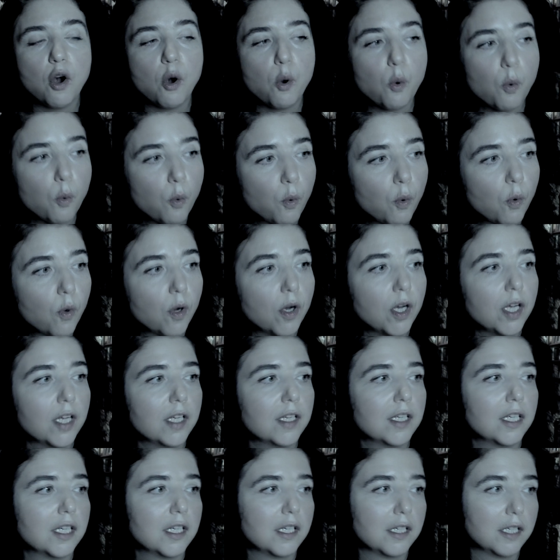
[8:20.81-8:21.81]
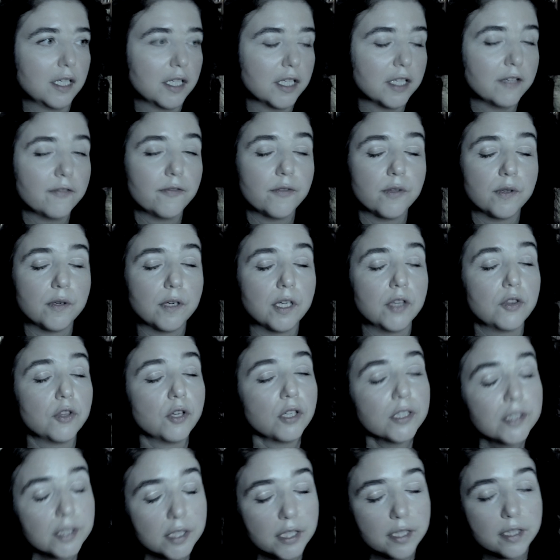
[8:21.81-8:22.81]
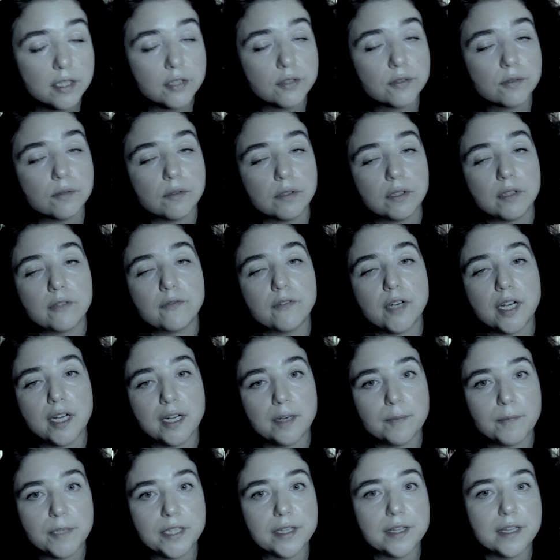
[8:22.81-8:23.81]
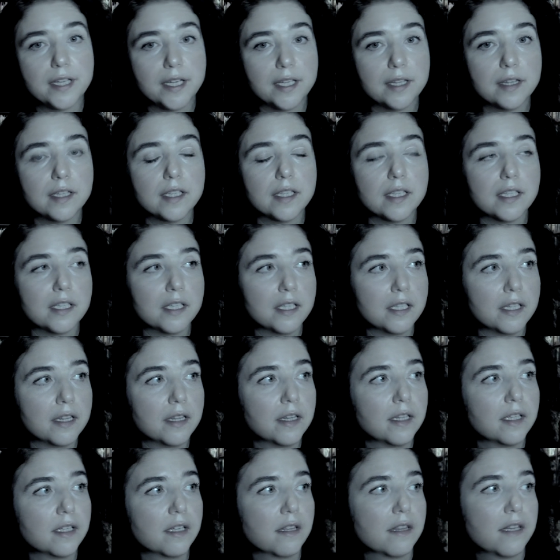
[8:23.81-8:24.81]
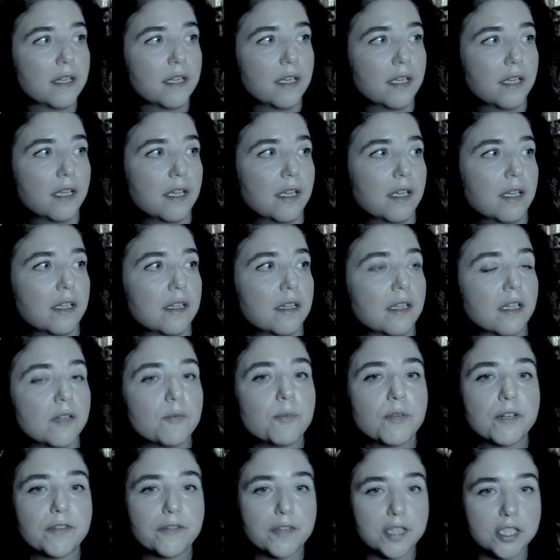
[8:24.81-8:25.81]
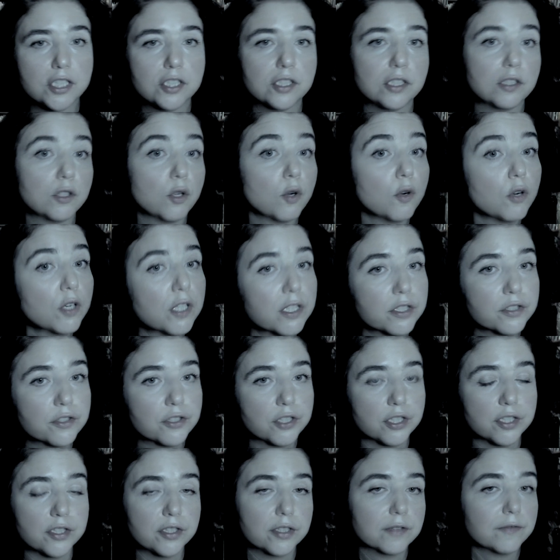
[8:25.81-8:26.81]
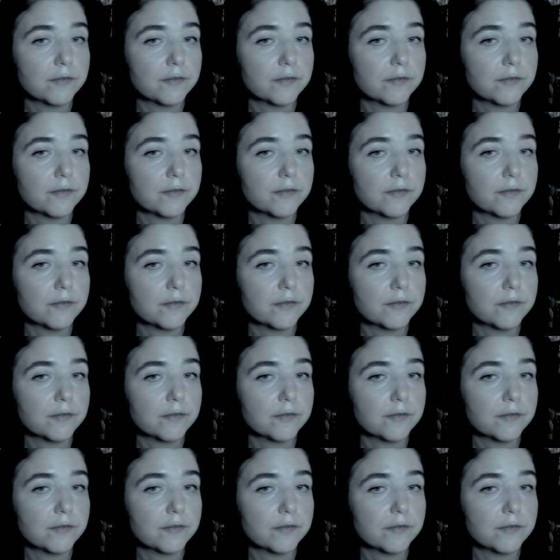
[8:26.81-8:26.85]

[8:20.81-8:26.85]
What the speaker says: Or if you are not in the school environment, then in the non-professional orchestras,